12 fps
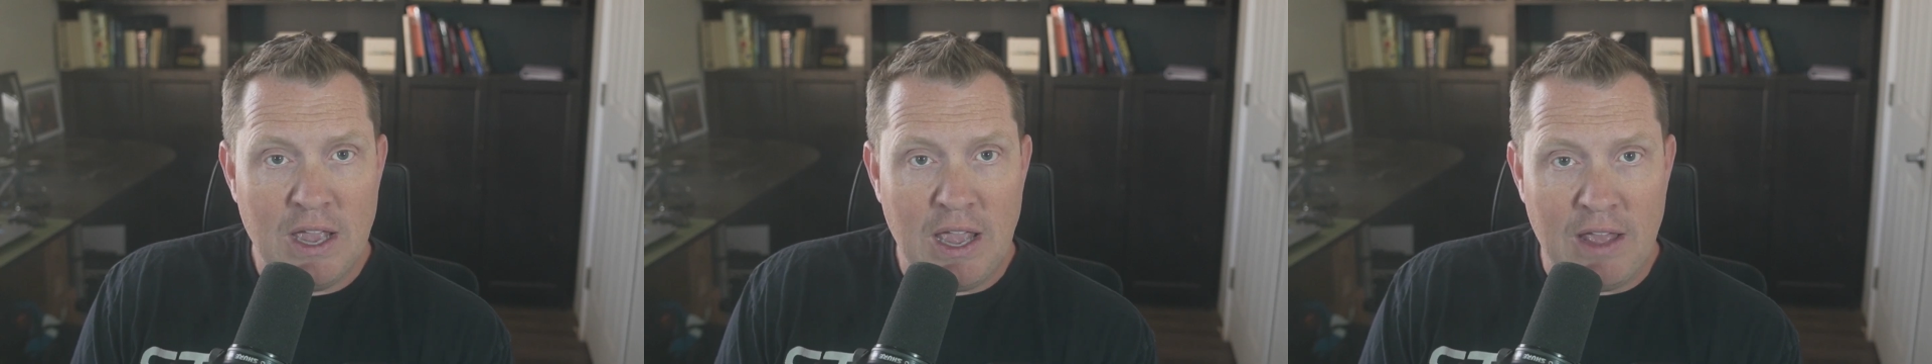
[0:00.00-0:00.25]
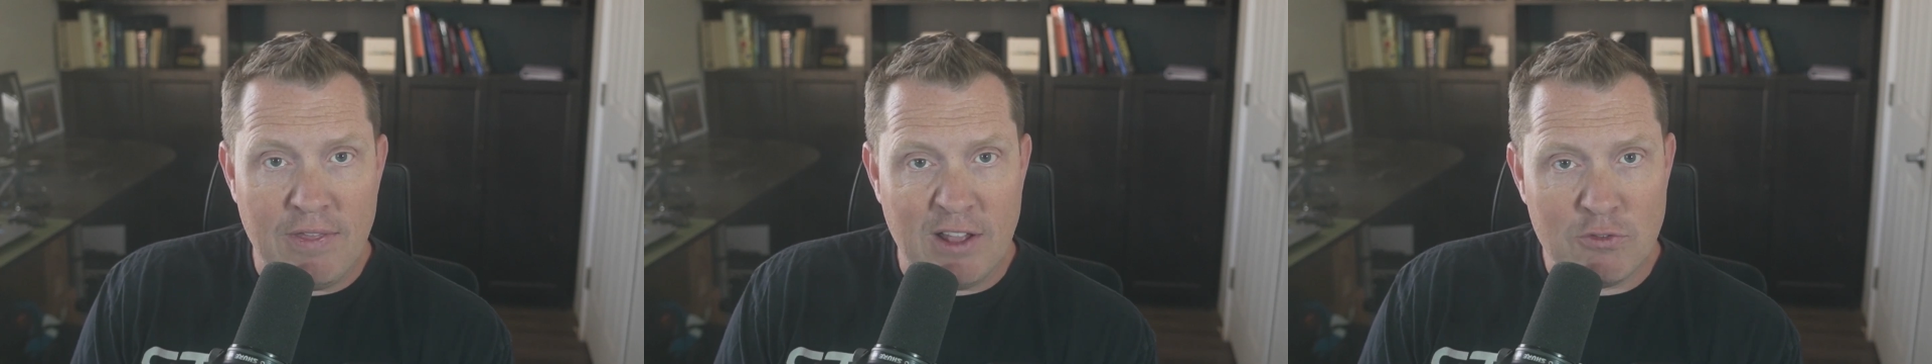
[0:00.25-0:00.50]

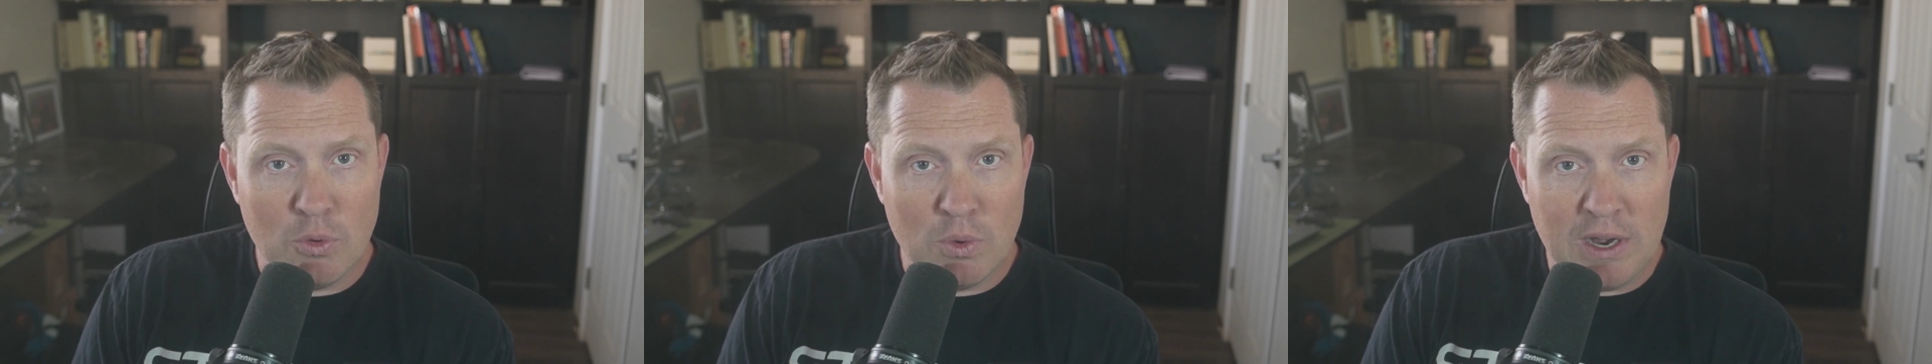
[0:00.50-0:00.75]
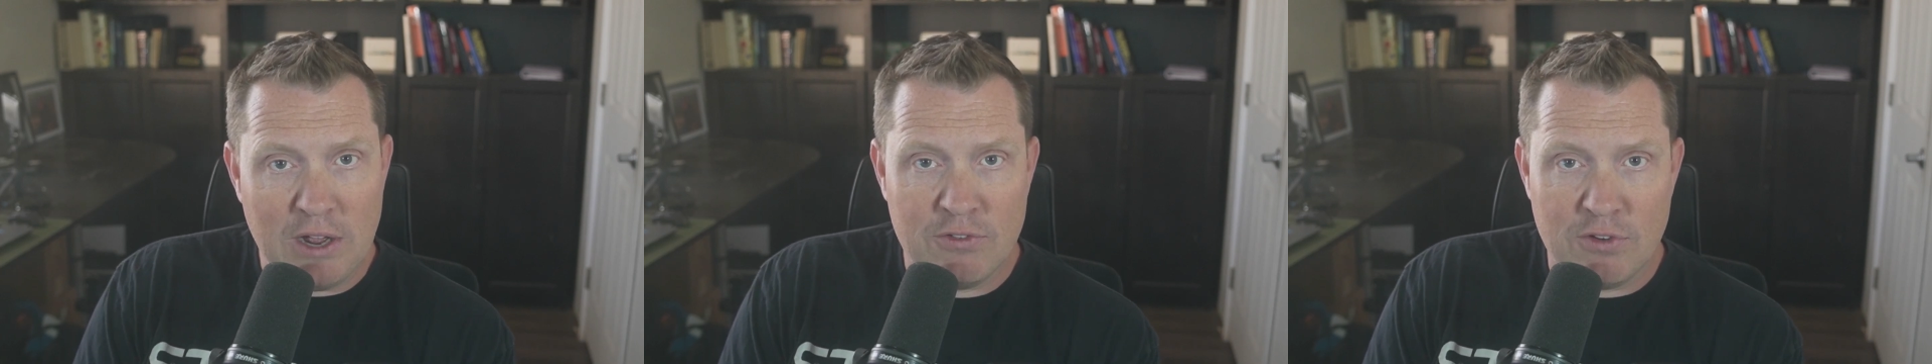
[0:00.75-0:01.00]
And that's what we're
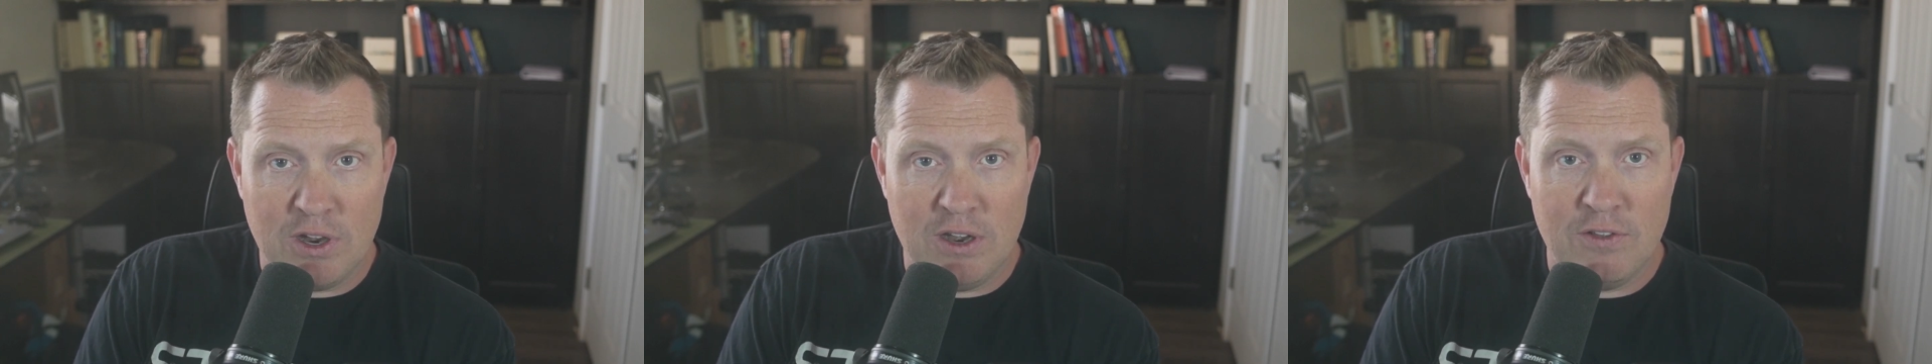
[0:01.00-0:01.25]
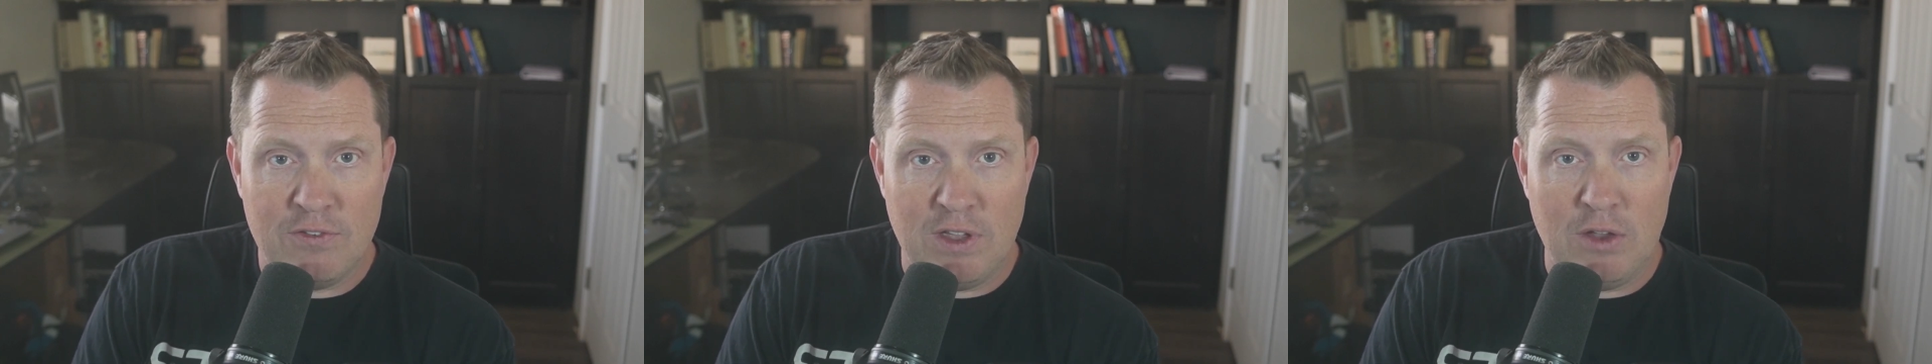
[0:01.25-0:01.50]
now starting to
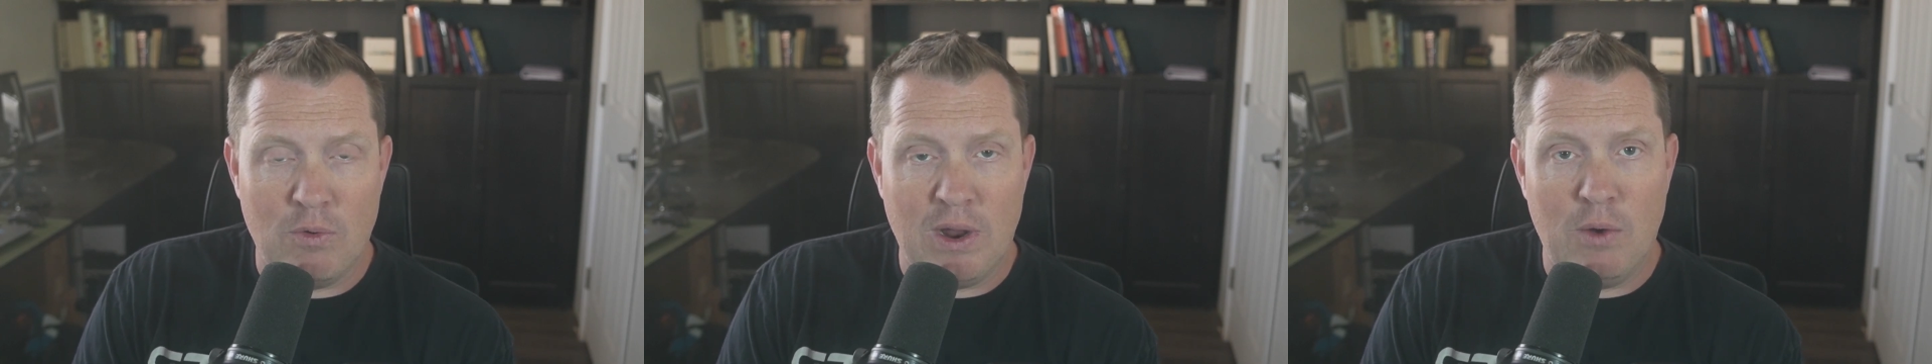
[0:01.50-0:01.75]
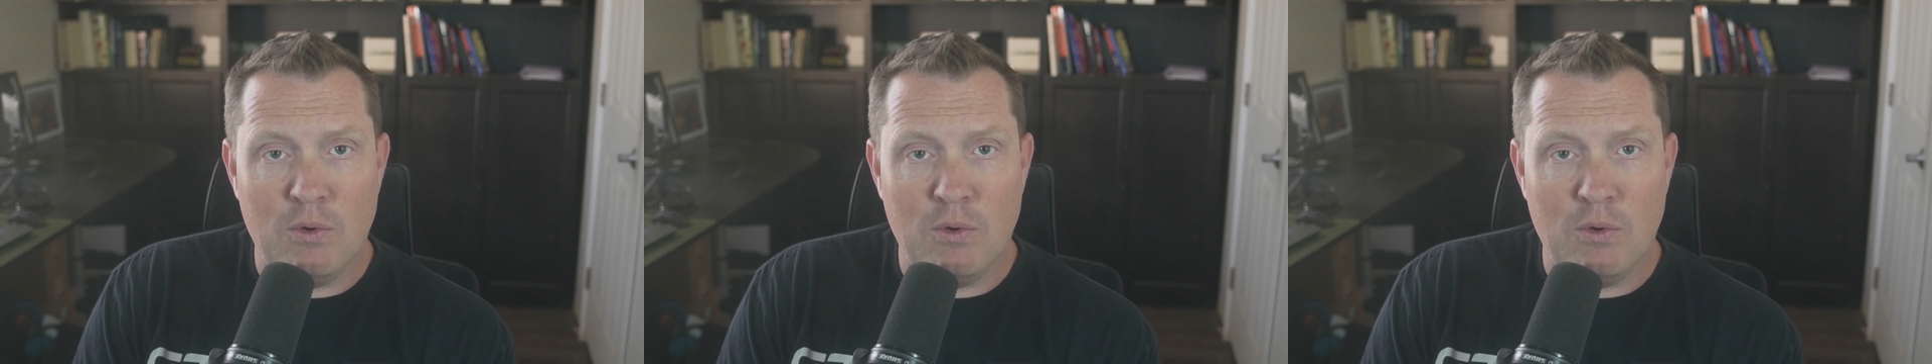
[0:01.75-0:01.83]
see, right?